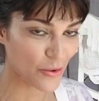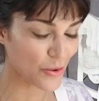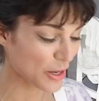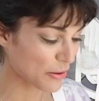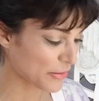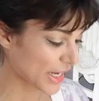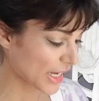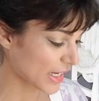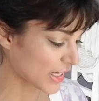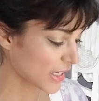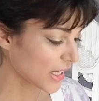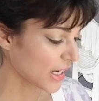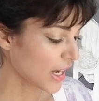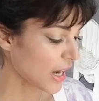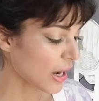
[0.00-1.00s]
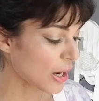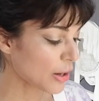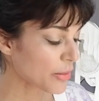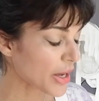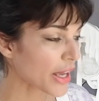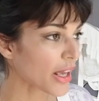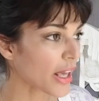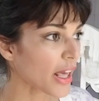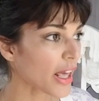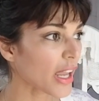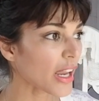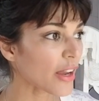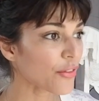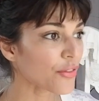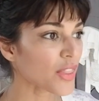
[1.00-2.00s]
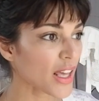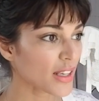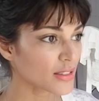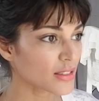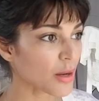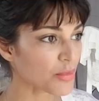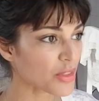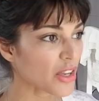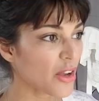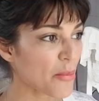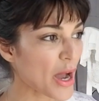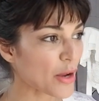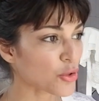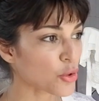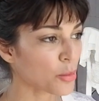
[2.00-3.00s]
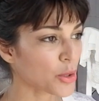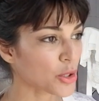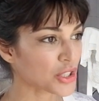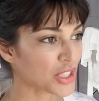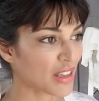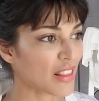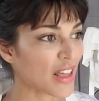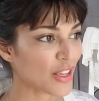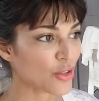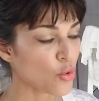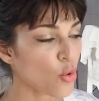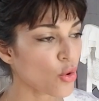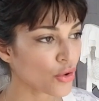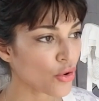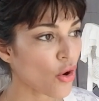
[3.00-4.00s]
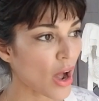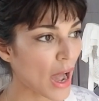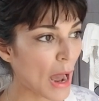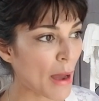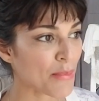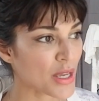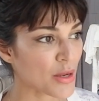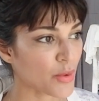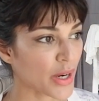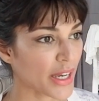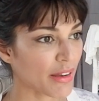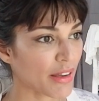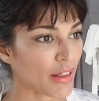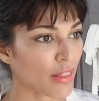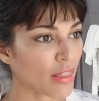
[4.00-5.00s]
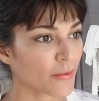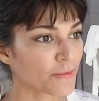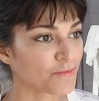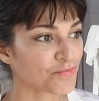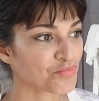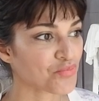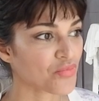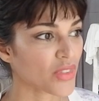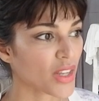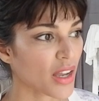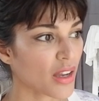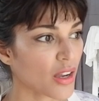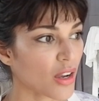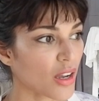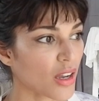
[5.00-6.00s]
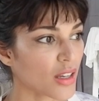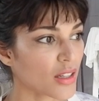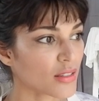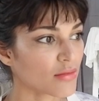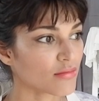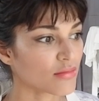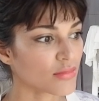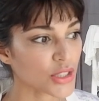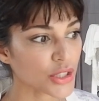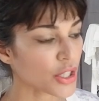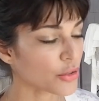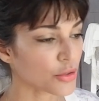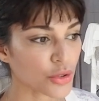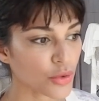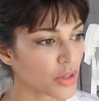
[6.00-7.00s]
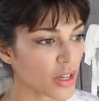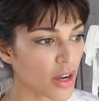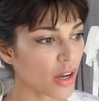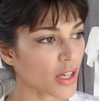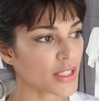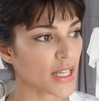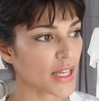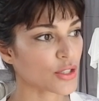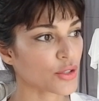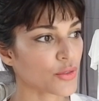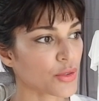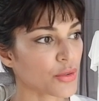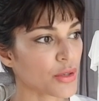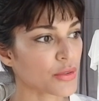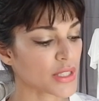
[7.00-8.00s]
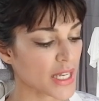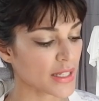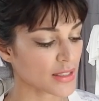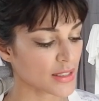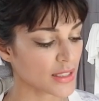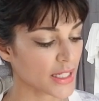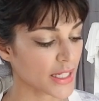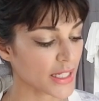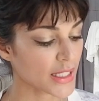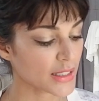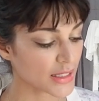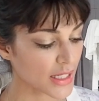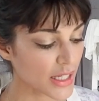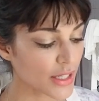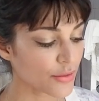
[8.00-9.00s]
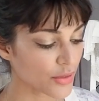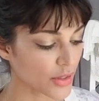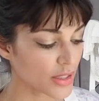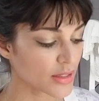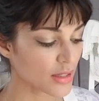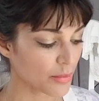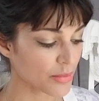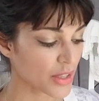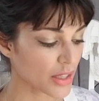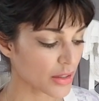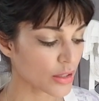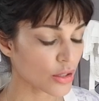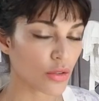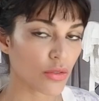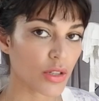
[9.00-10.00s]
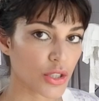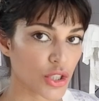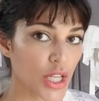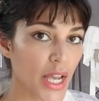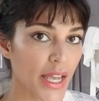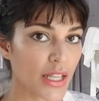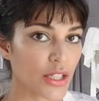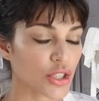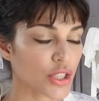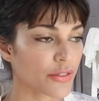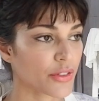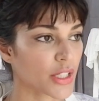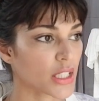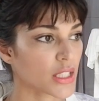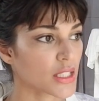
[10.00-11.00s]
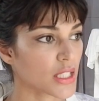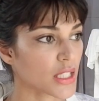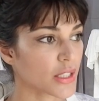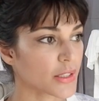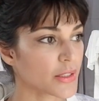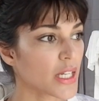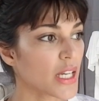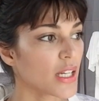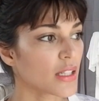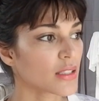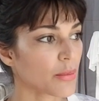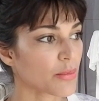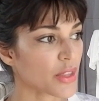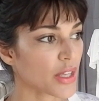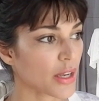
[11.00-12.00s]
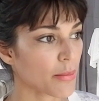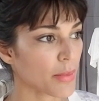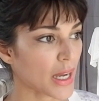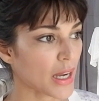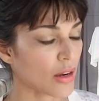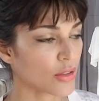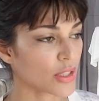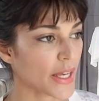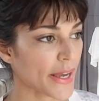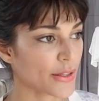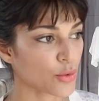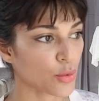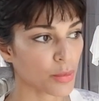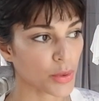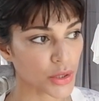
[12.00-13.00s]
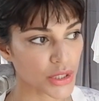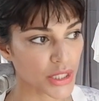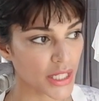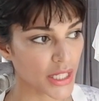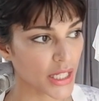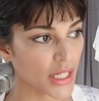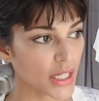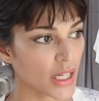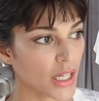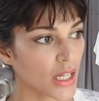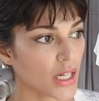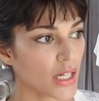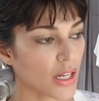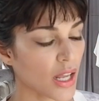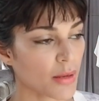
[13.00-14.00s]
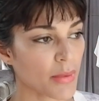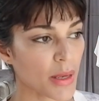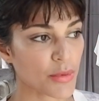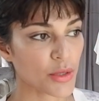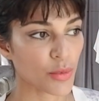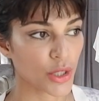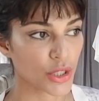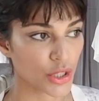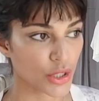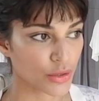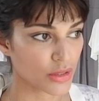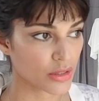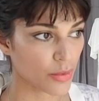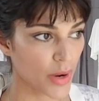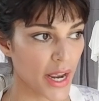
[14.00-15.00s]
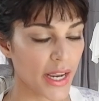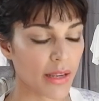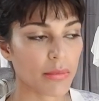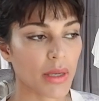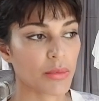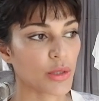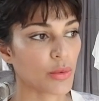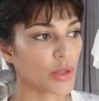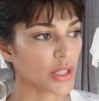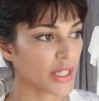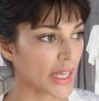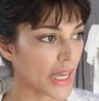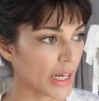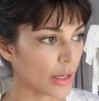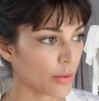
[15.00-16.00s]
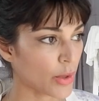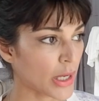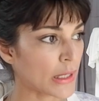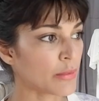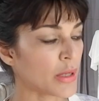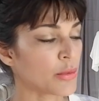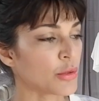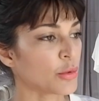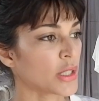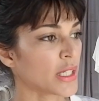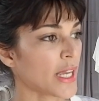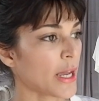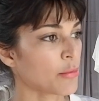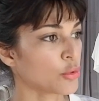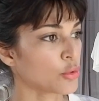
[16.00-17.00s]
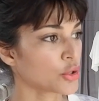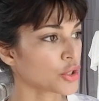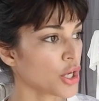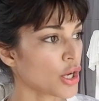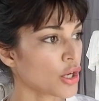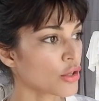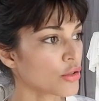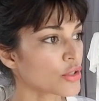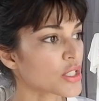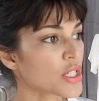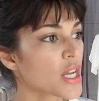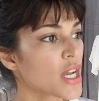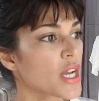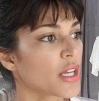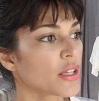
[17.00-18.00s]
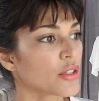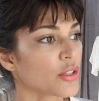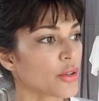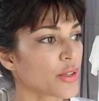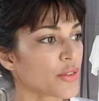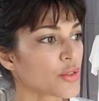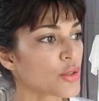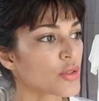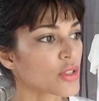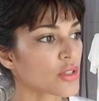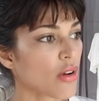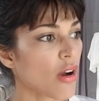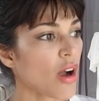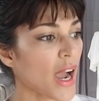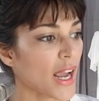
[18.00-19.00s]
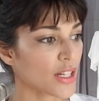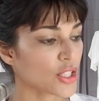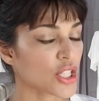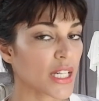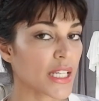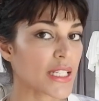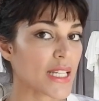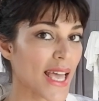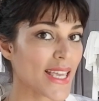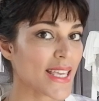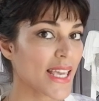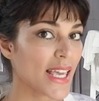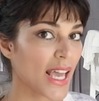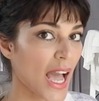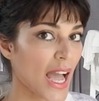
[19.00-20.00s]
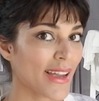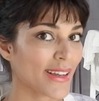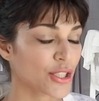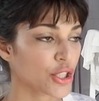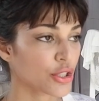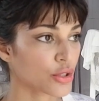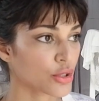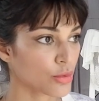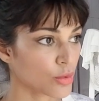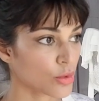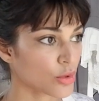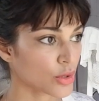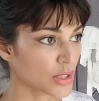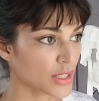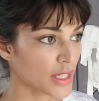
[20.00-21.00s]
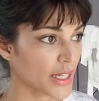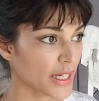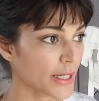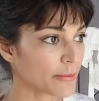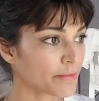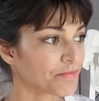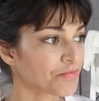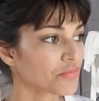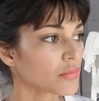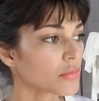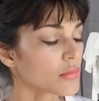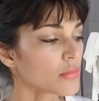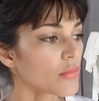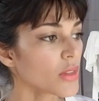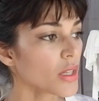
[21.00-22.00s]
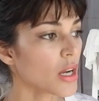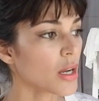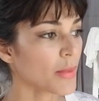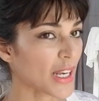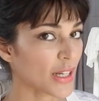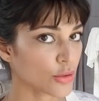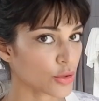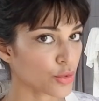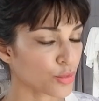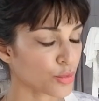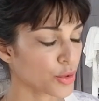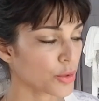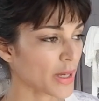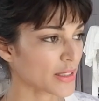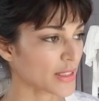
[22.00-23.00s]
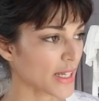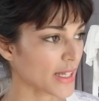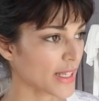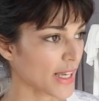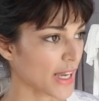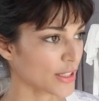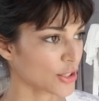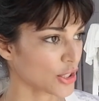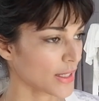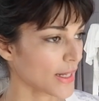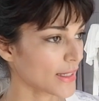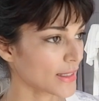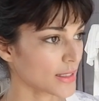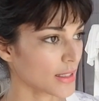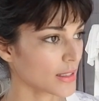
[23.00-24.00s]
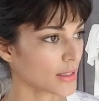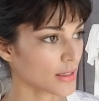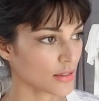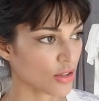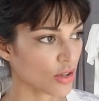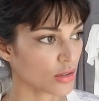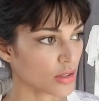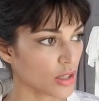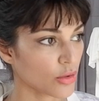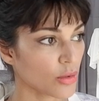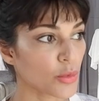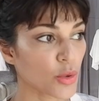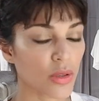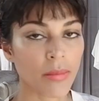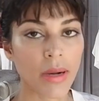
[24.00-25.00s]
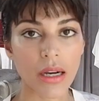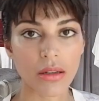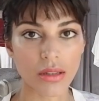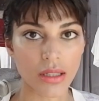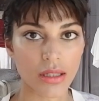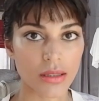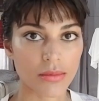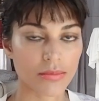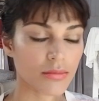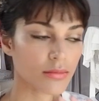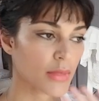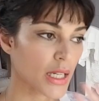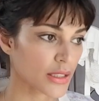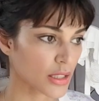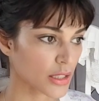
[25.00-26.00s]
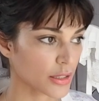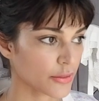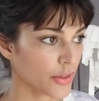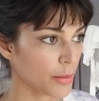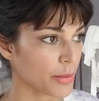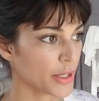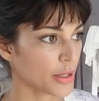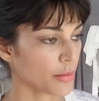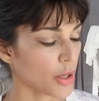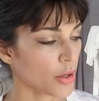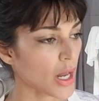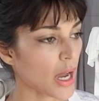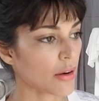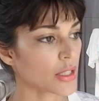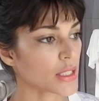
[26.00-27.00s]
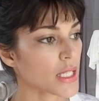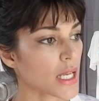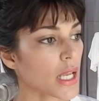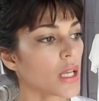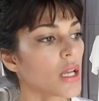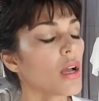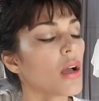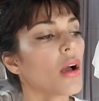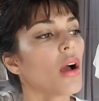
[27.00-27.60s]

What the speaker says: know what I mean. If there's something about your body that you're not happy with, you know, you're the architect of your own destiny. See if it's something that you can change. If it's, you know, something about, yeah, your body, like maybe you want to lose weight, maybe you want to gain weight, maybe you want to get more toned. You know, if you start actually taking action towards it, and I'll talk more about taking action later, because y'all know I'm all about the masculine feminine polarity.